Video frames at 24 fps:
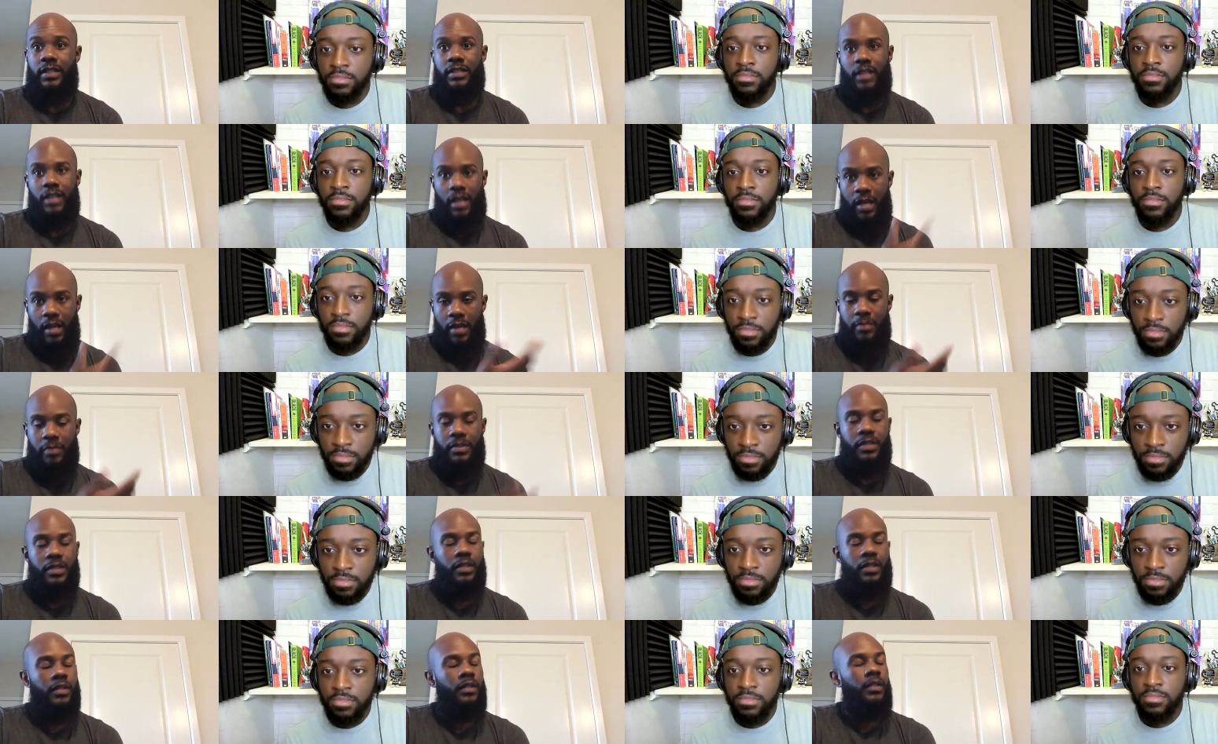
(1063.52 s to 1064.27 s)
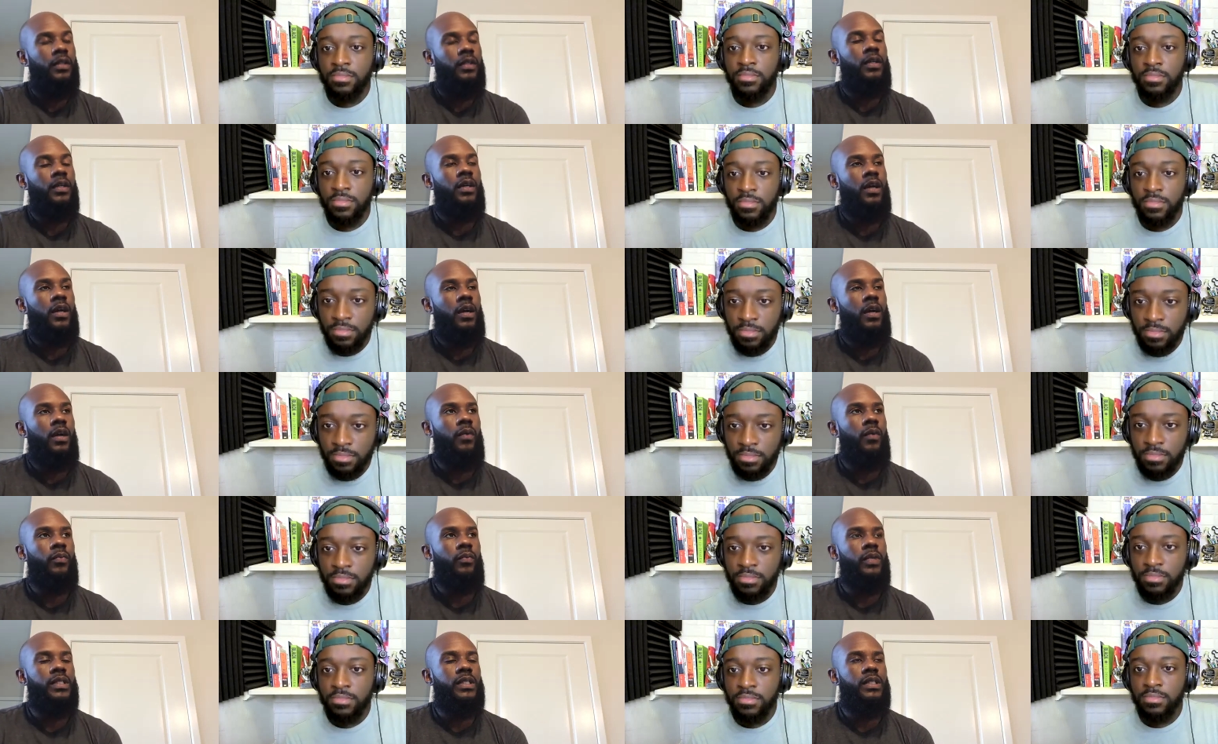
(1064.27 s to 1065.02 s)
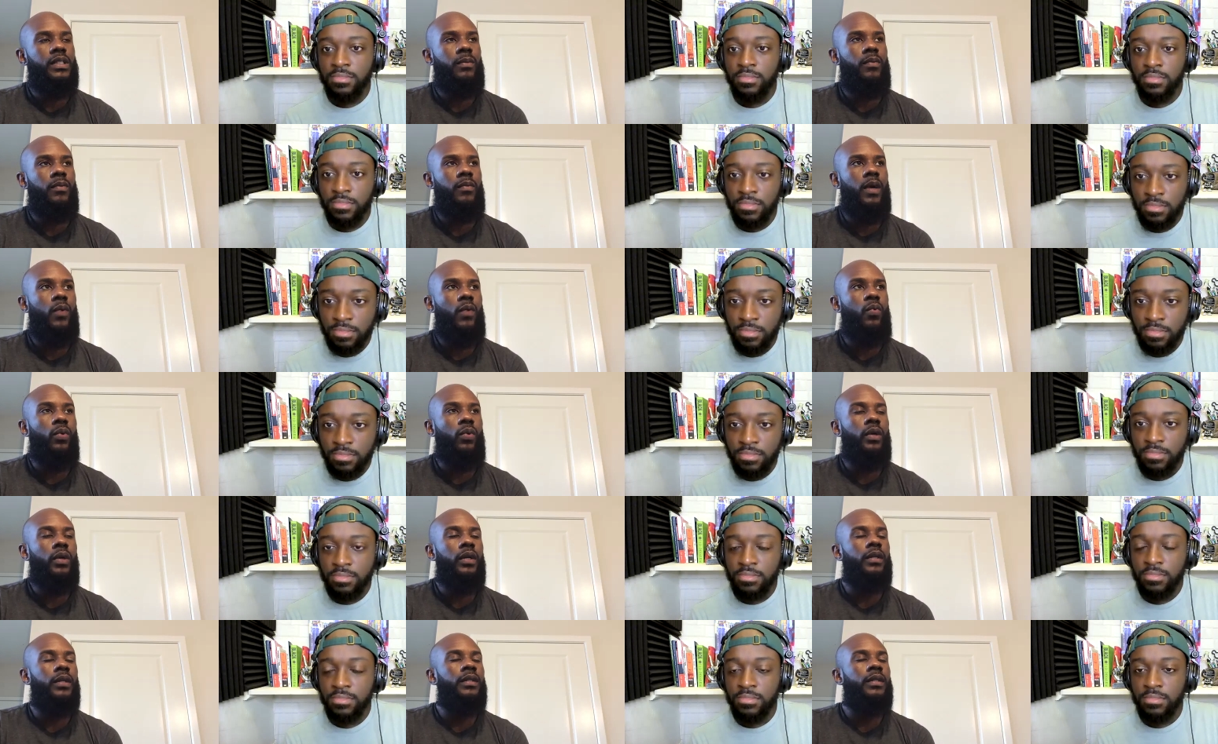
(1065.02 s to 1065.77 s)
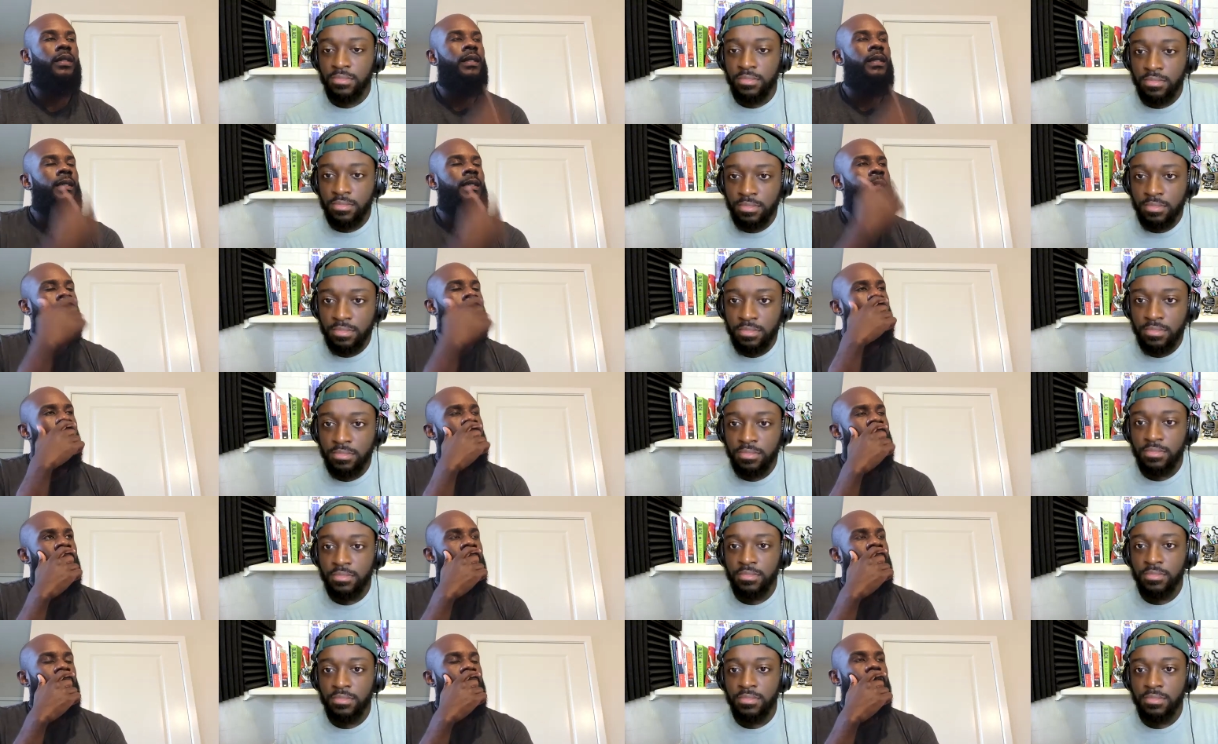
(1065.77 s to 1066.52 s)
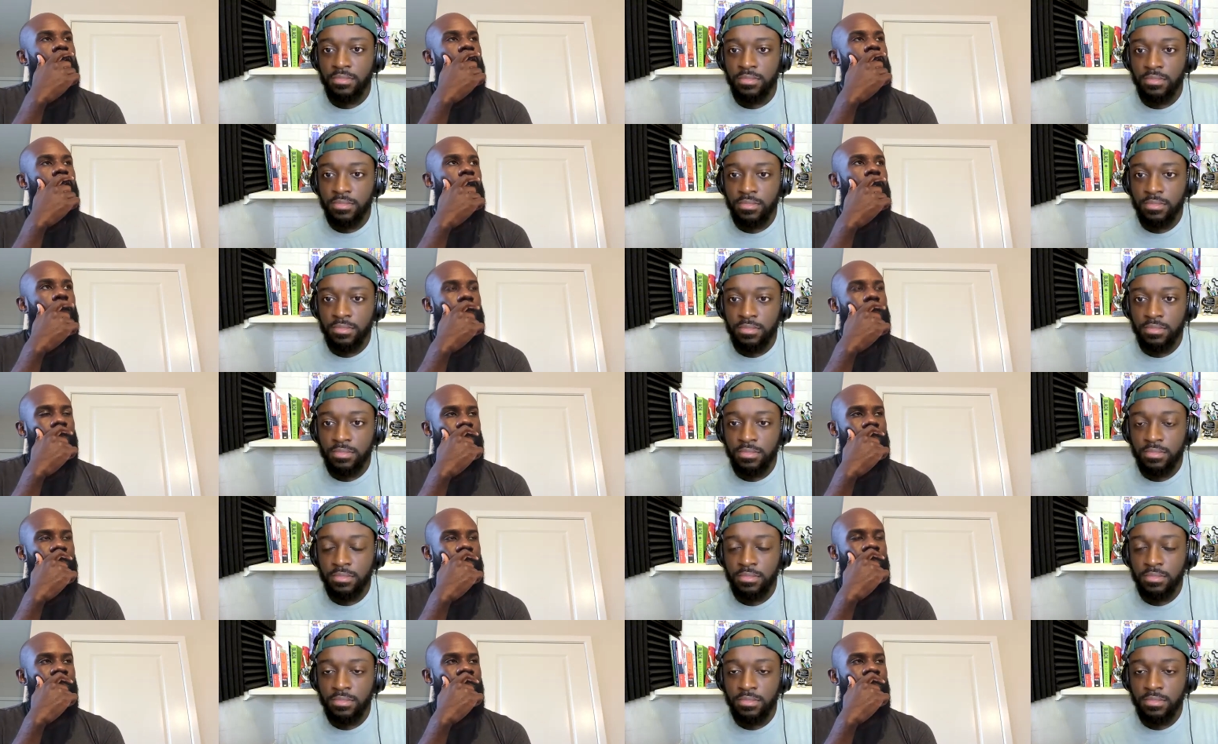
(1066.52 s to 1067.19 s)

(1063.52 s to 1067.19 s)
Speaker 1: the time to um, read some of my work. You know,